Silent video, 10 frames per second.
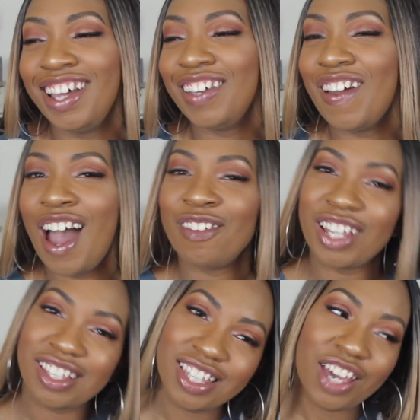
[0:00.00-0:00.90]
you have
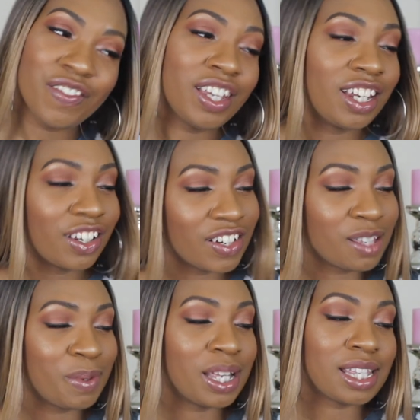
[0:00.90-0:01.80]
Thanksgiving and
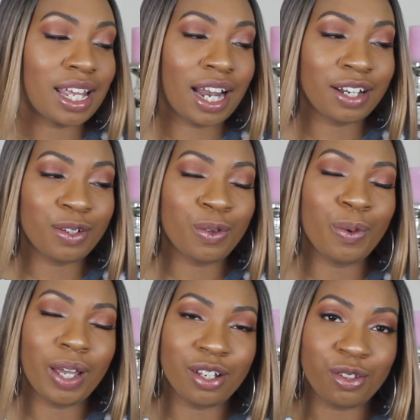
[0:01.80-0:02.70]
Christmas, and I
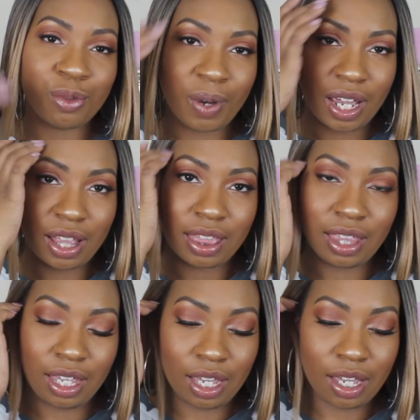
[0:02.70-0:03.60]
do enjoy
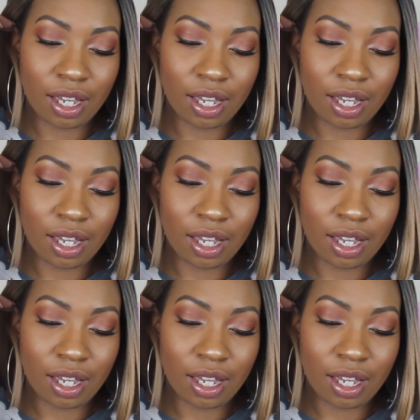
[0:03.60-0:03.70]
the